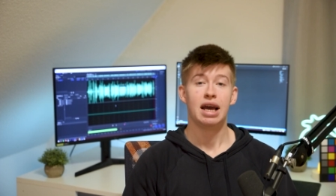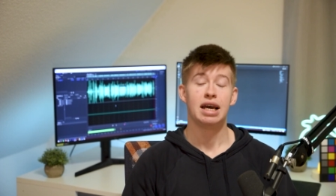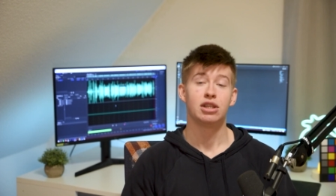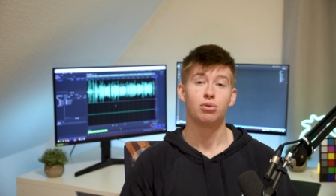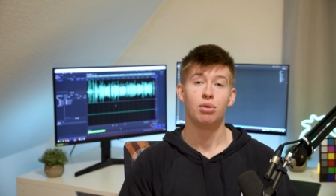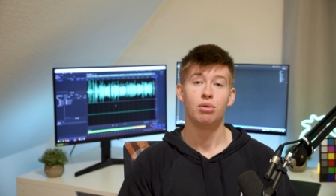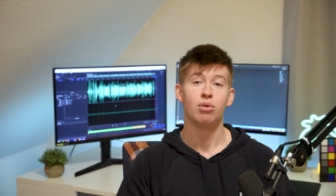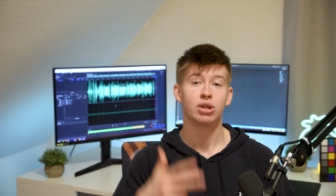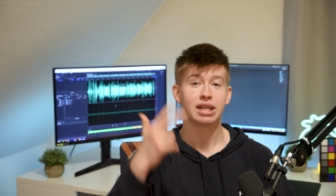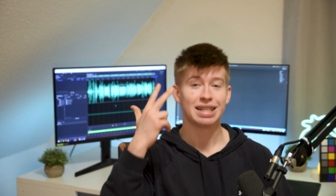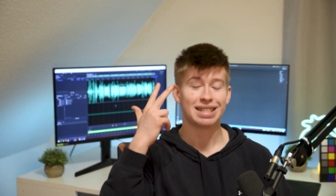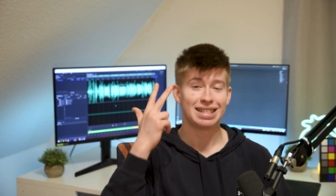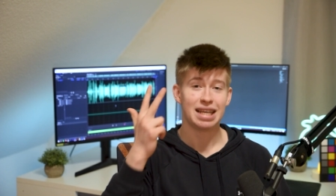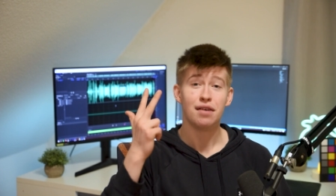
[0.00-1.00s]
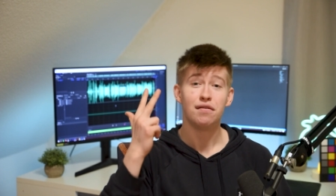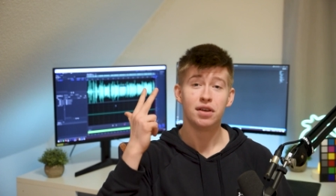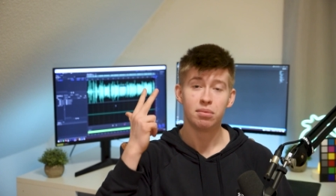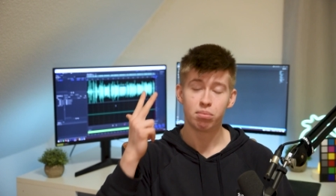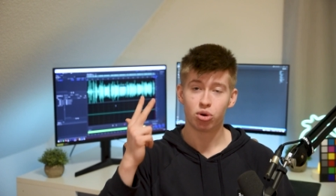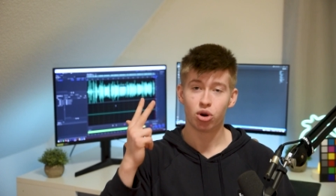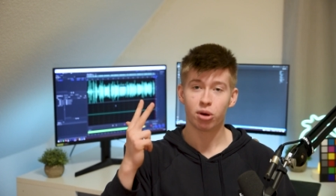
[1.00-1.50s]
And we want
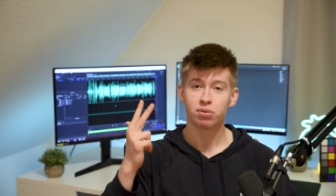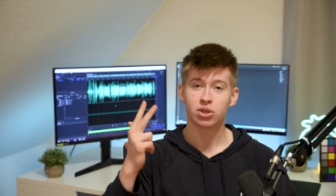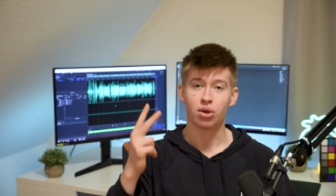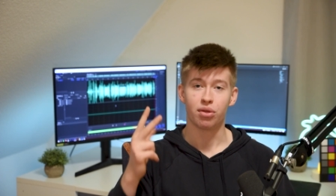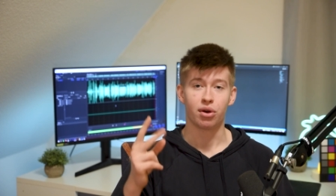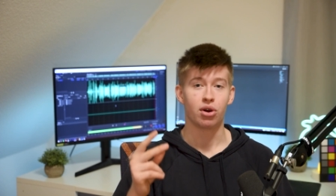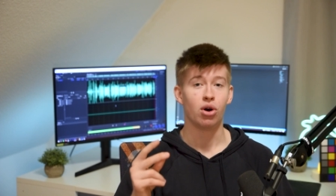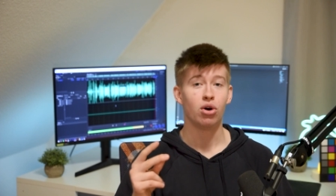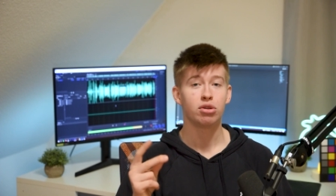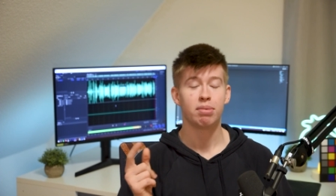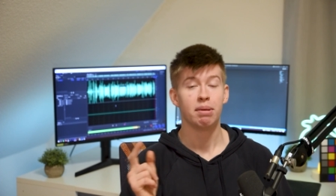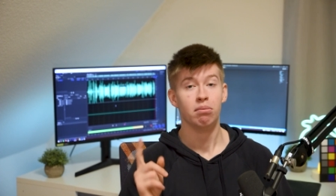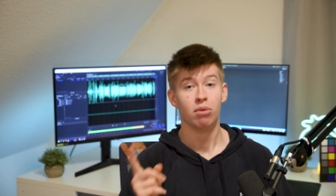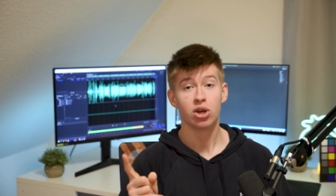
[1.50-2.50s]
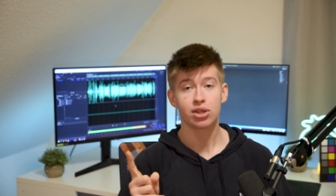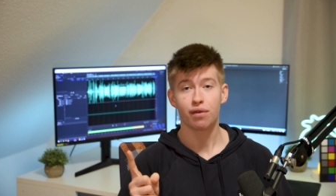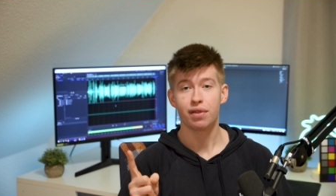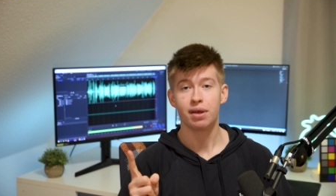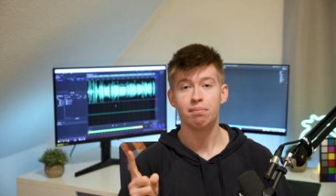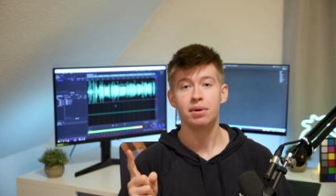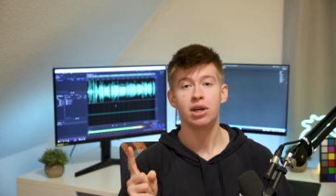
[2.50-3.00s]
seven props to the code, but most
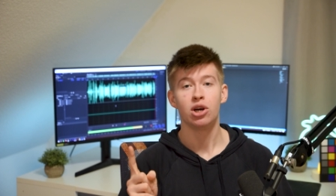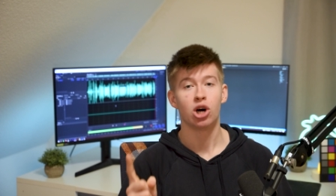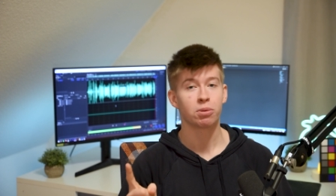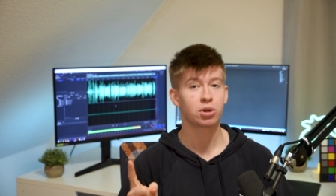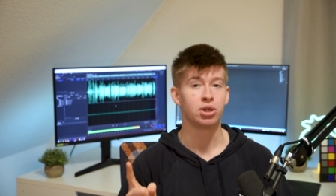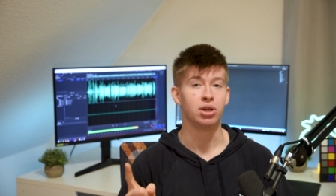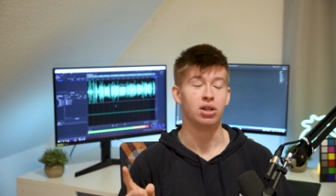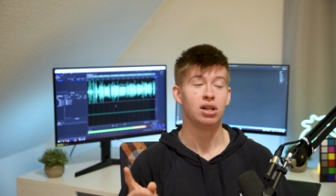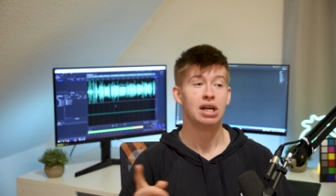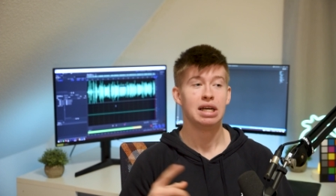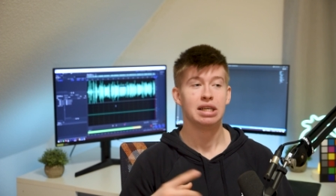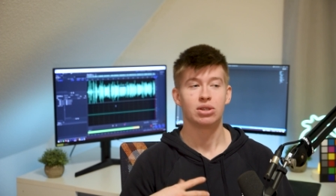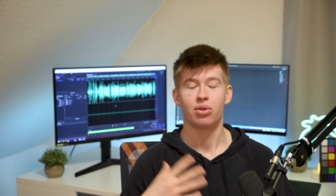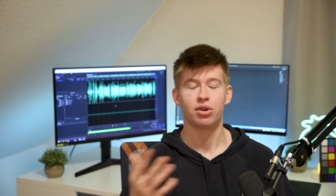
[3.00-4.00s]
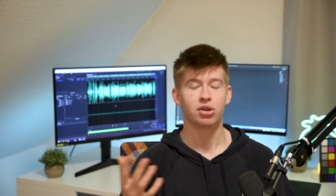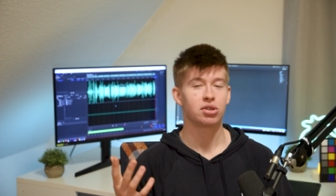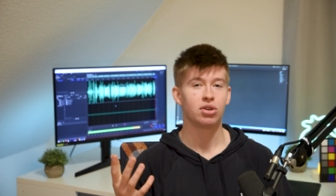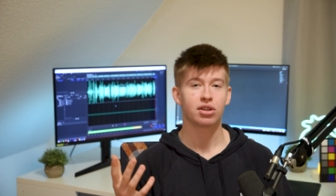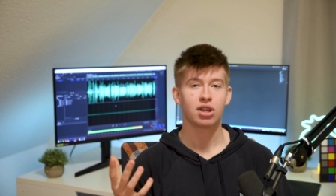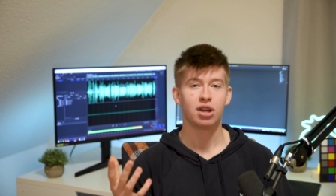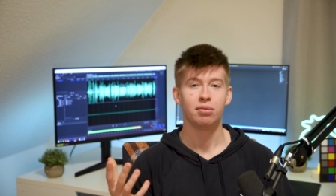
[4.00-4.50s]
of them being optional. So there's
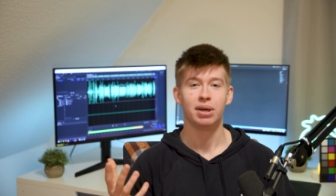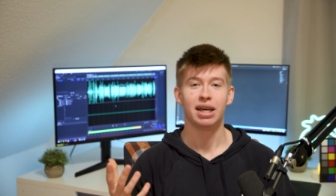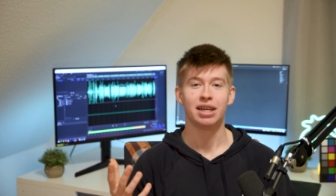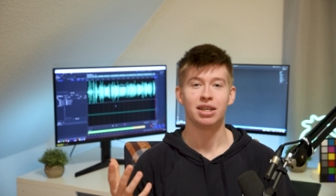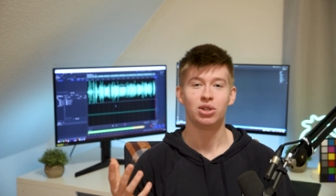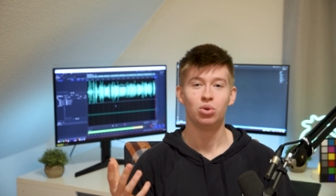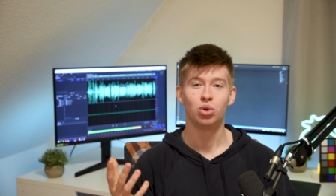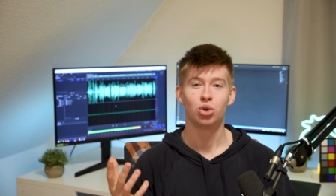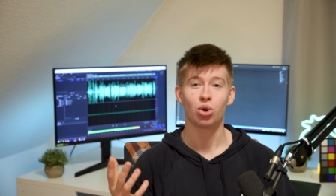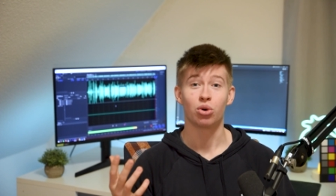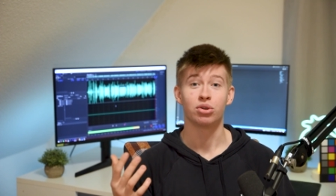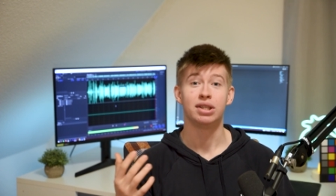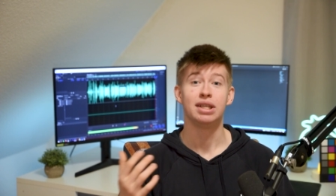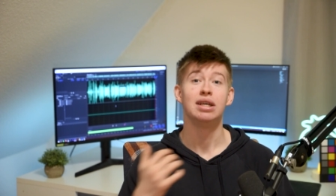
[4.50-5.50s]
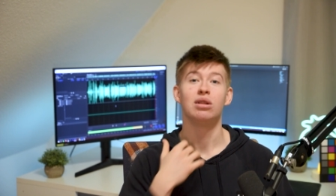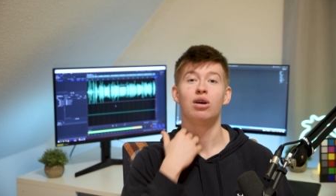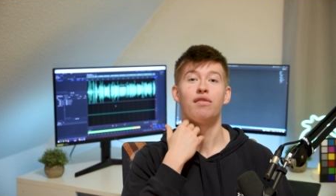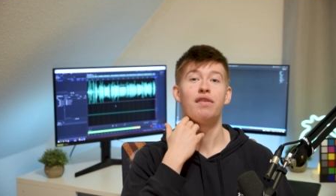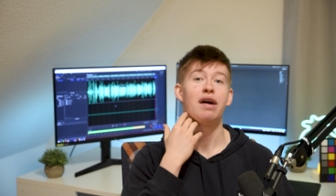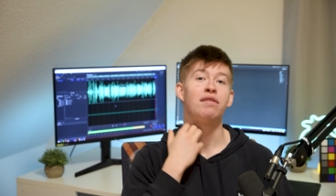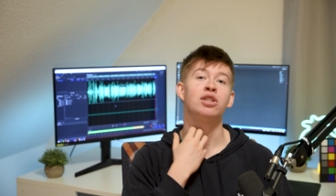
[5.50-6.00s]
not gonna be a huge ordeal
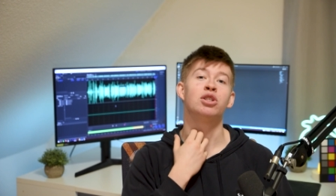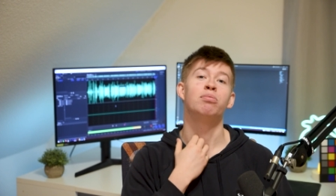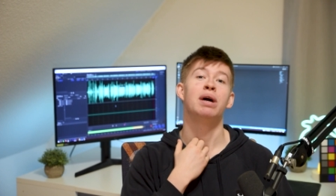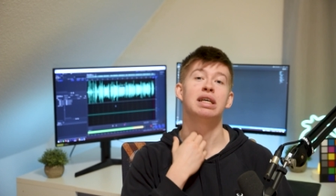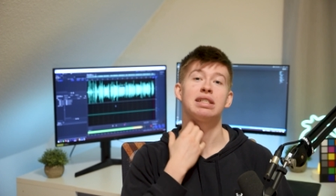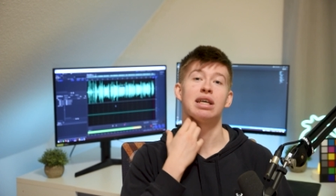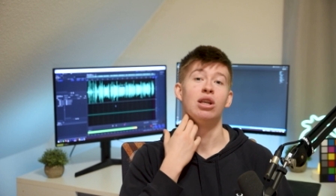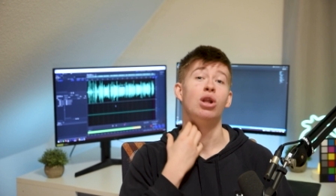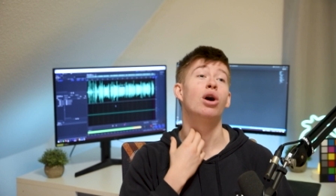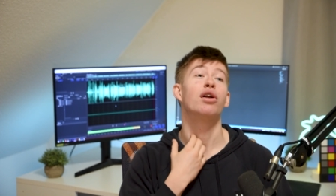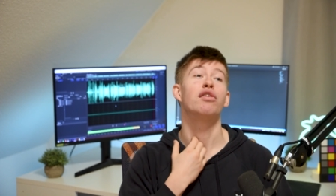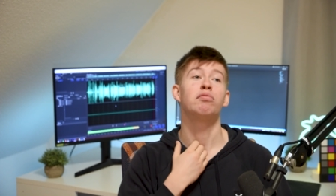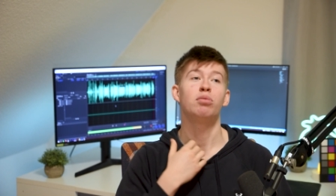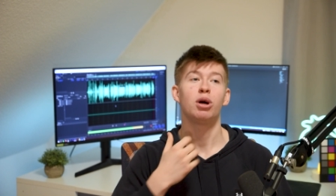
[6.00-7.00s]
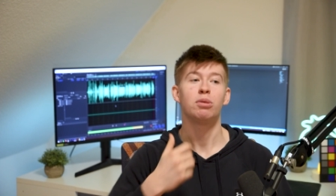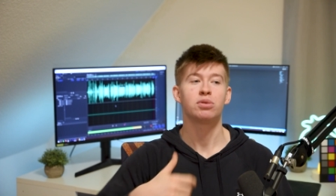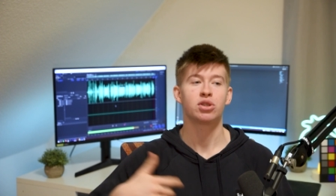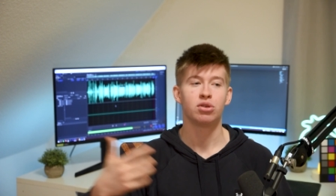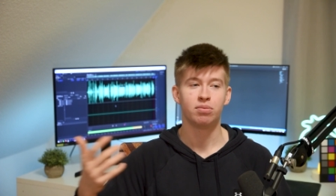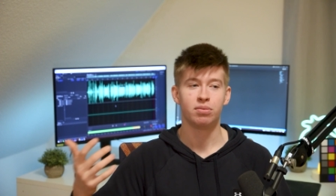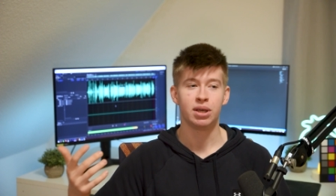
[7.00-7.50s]
of having to pass a lot of
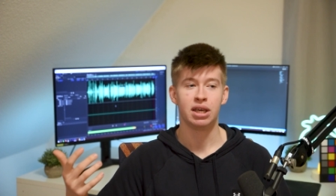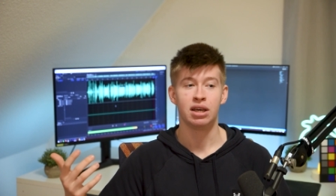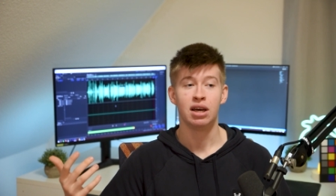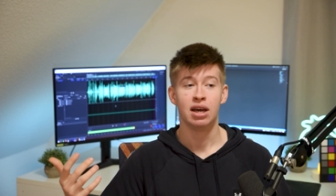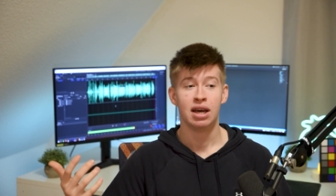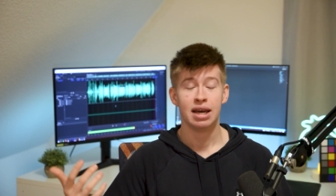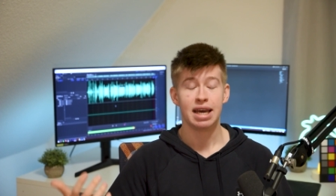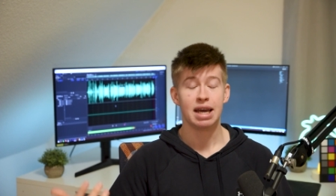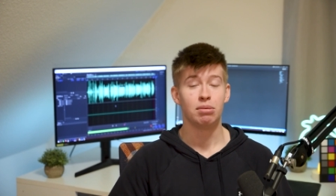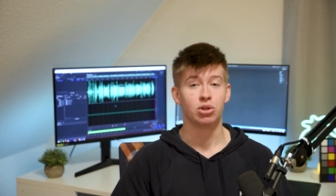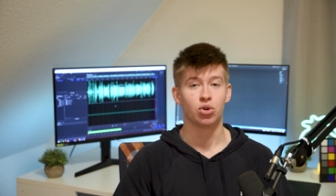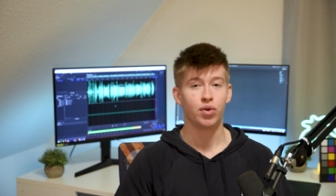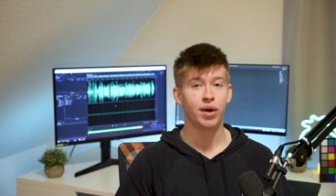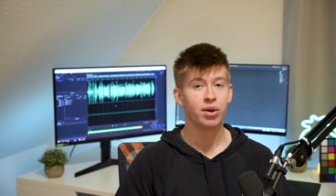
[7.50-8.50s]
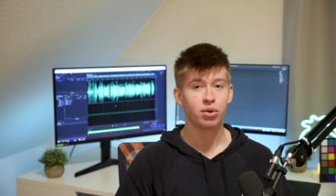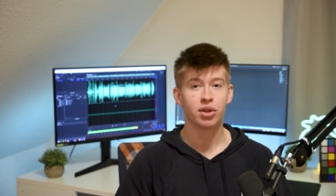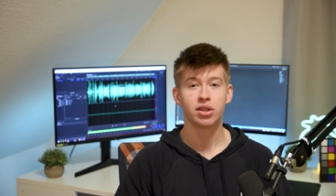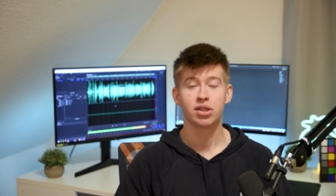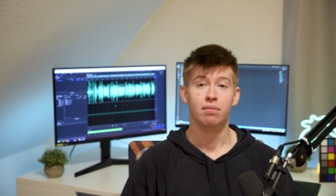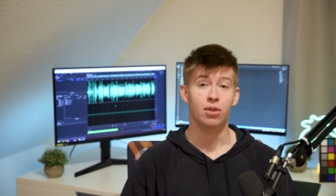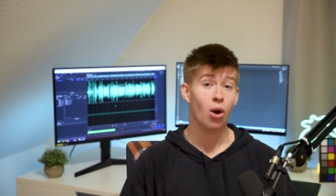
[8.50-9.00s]
props to be able to render
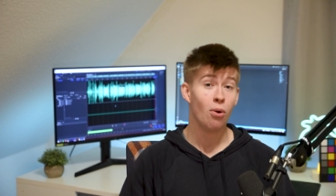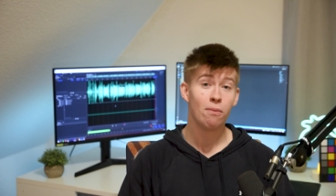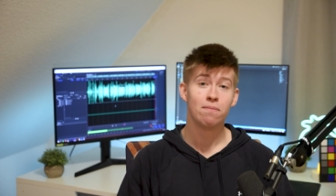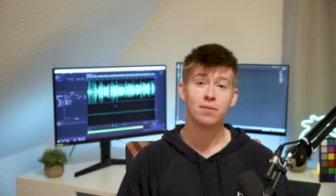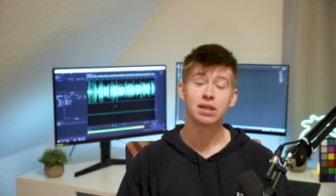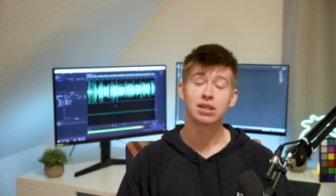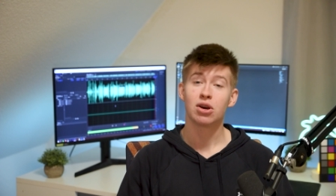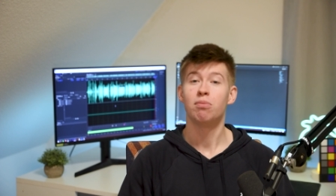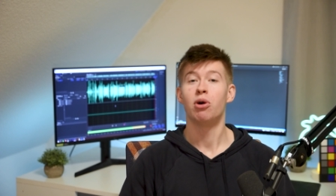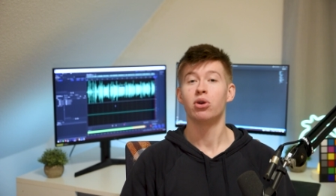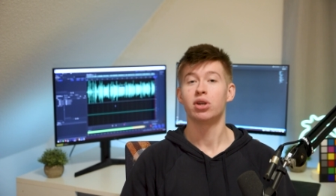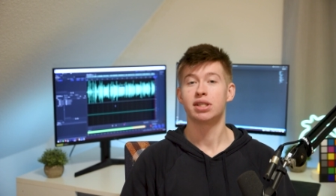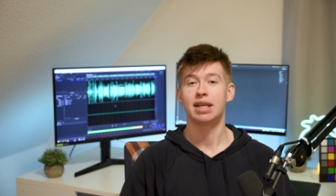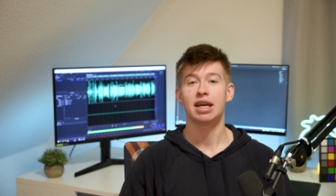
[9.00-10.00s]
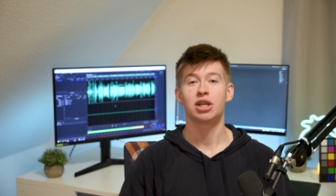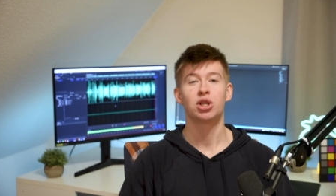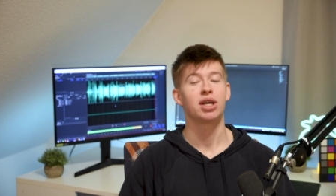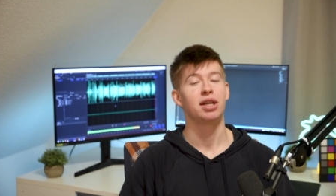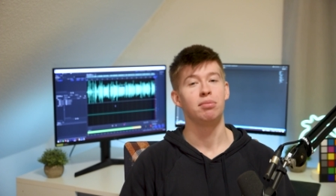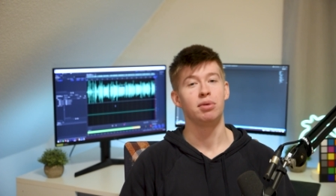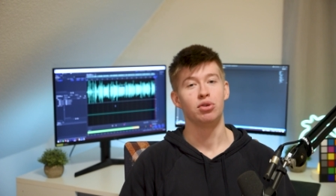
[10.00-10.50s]
this. No, this component is
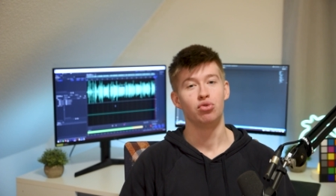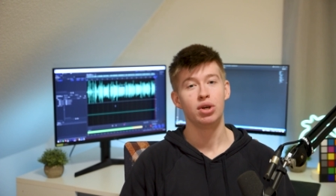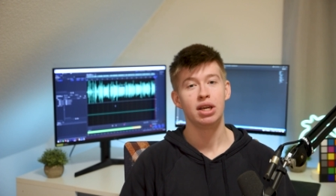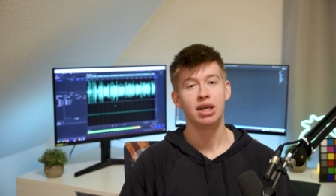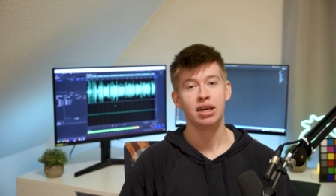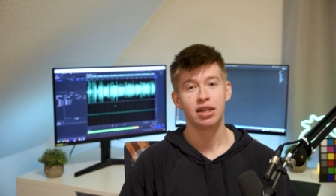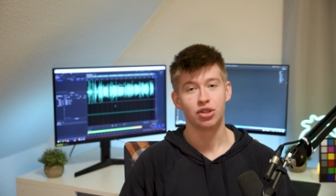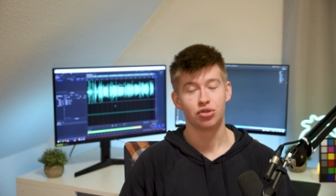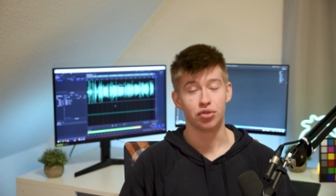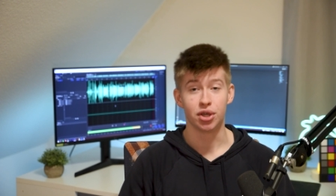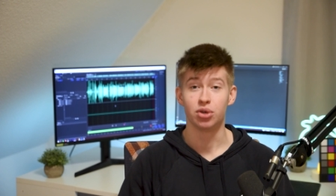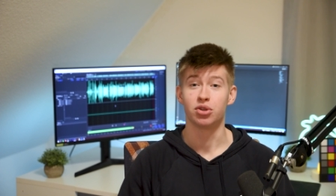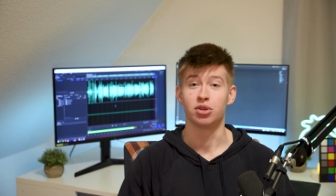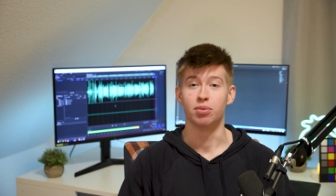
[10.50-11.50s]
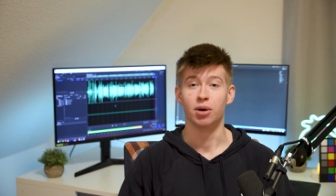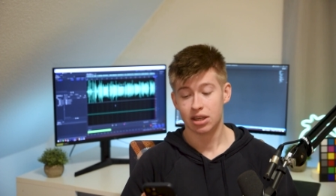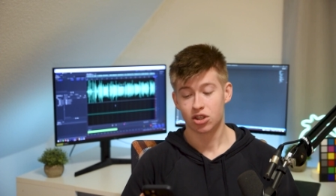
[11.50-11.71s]
actually gonna be really reusable.